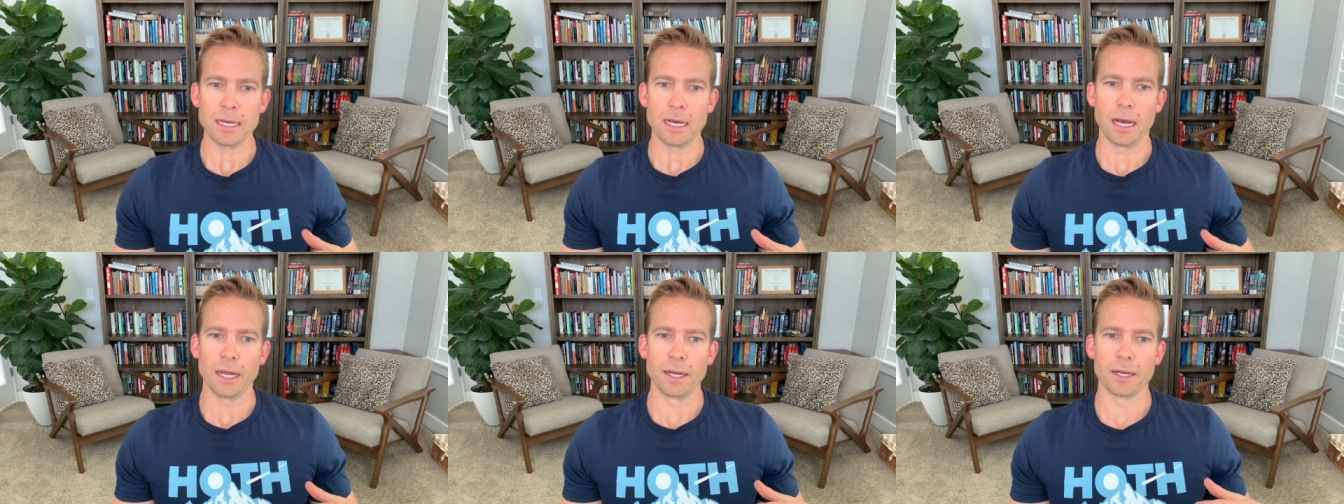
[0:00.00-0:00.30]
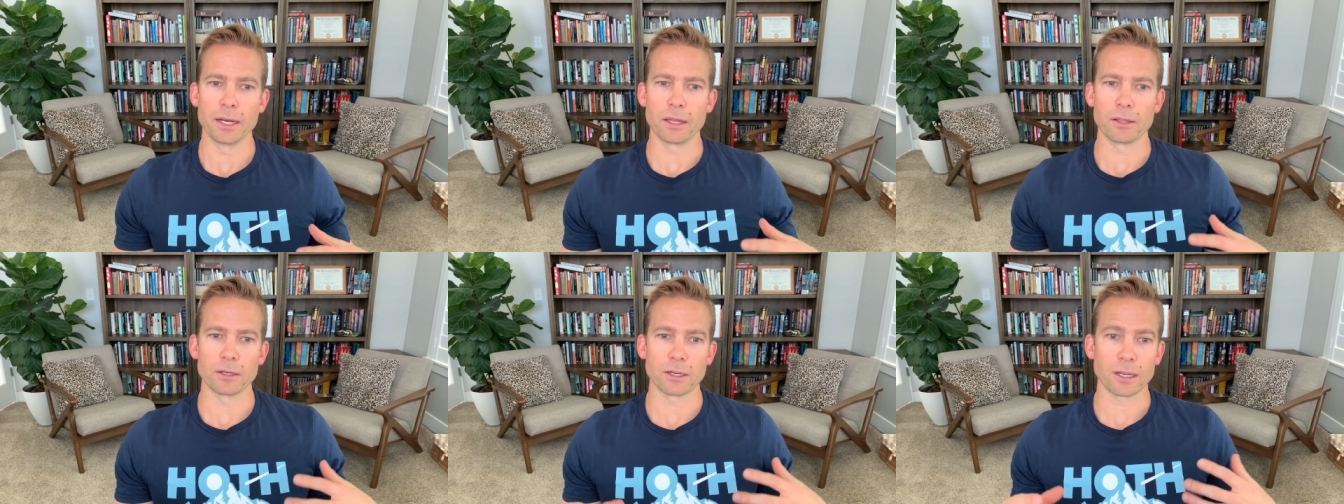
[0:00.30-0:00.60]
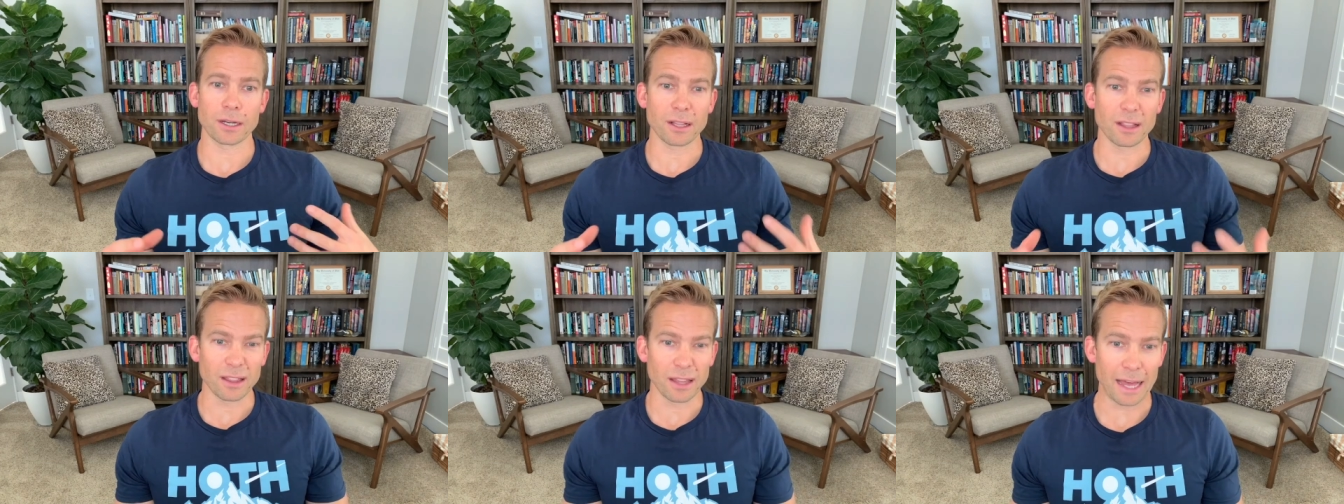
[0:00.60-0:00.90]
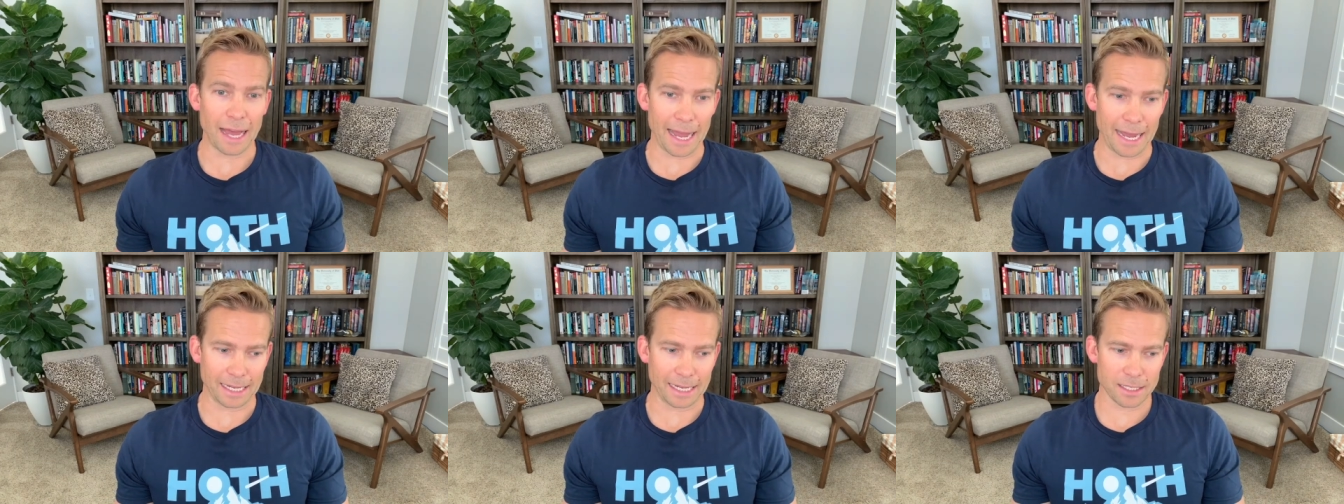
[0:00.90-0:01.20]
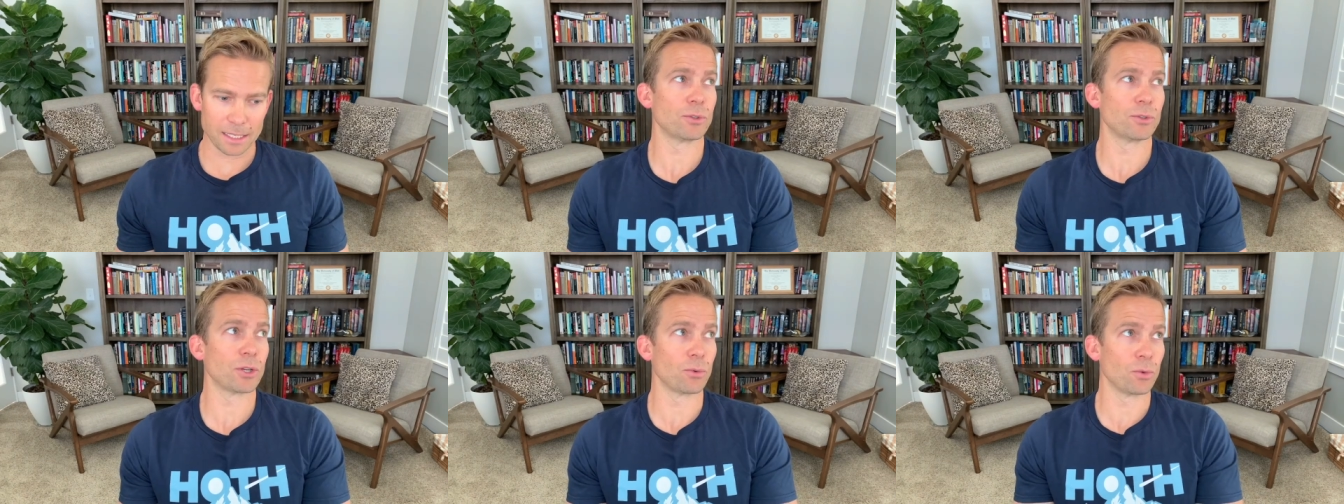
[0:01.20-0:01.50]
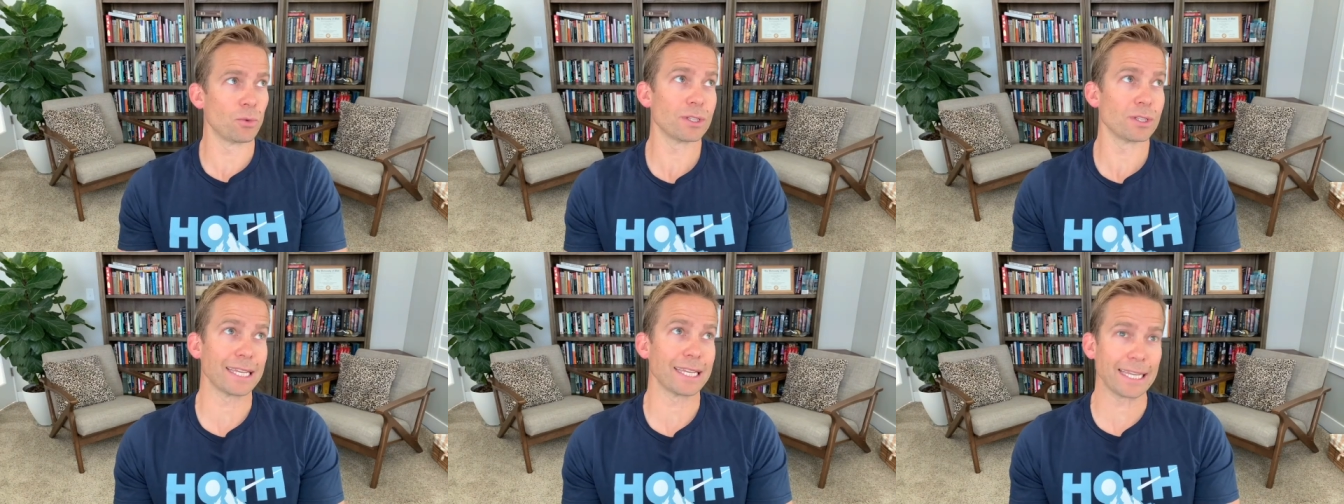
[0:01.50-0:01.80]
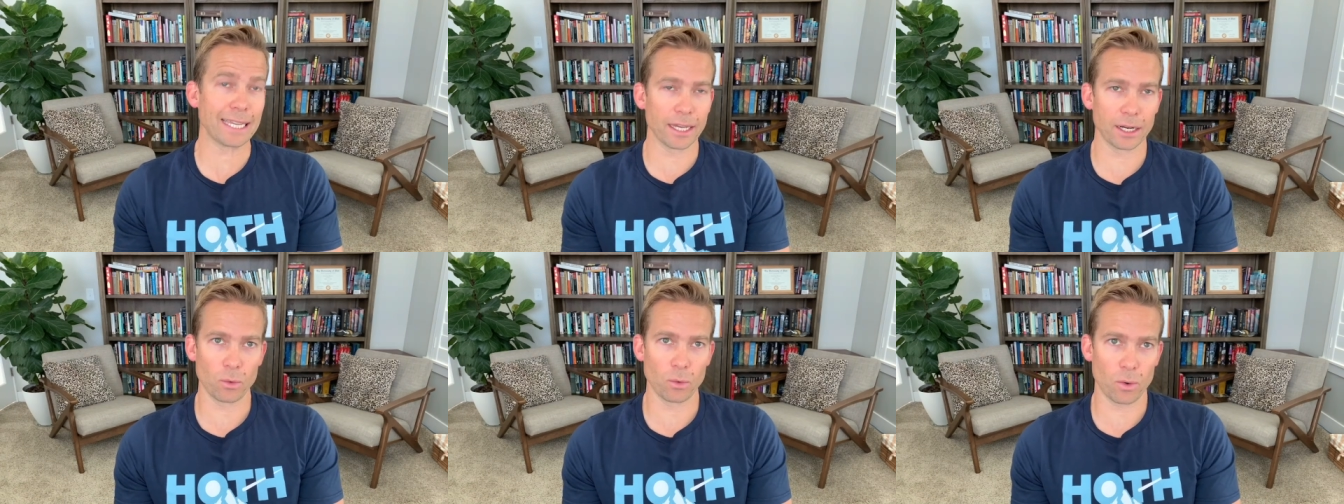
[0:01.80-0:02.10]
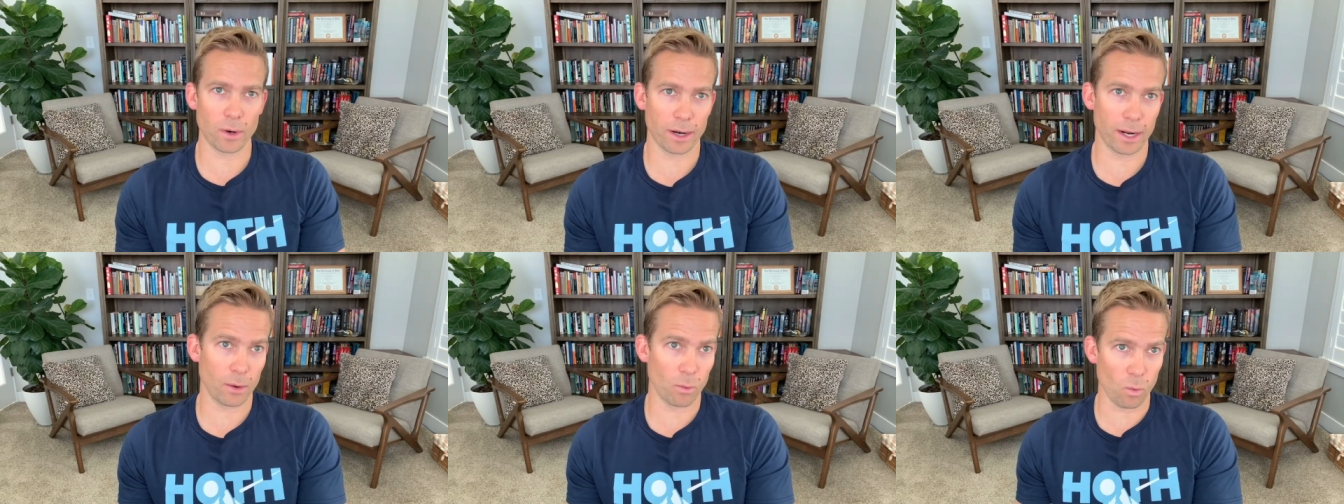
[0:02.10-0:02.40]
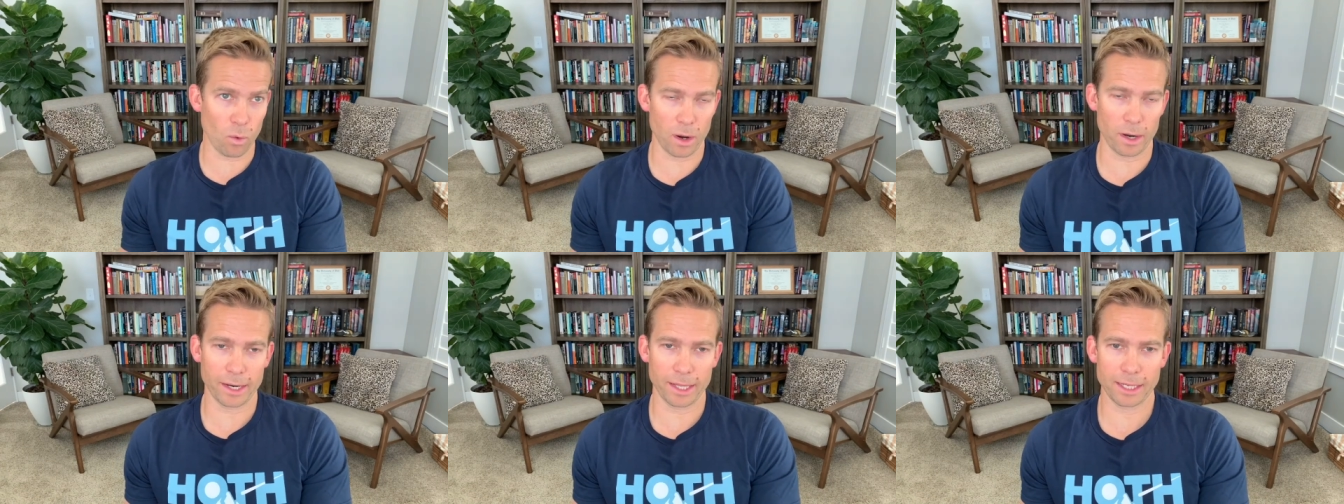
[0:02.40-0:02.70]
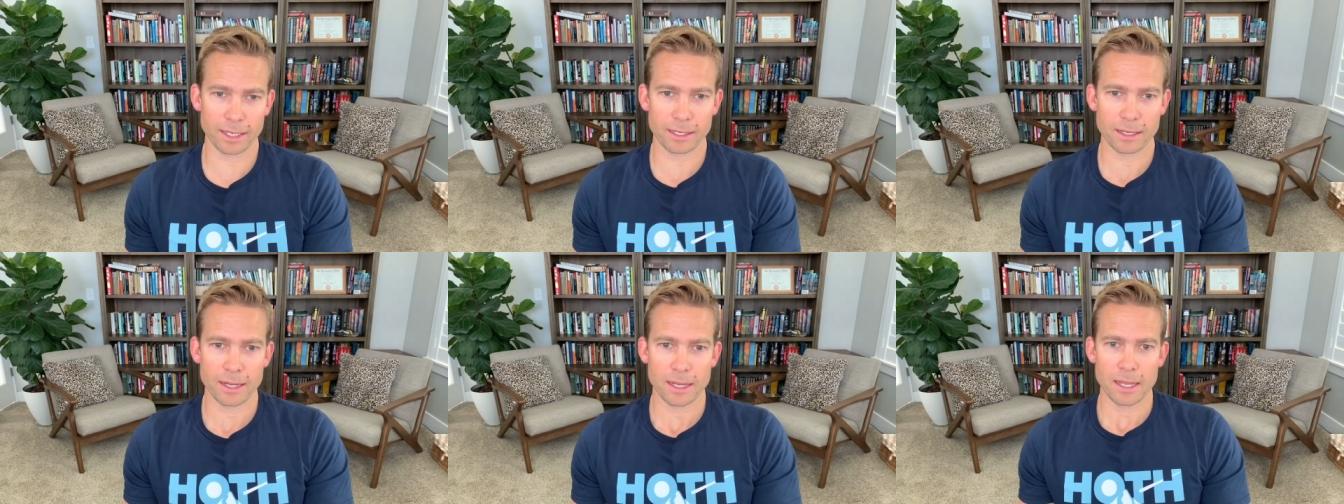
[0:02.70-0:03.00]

another class to really get it where I want it.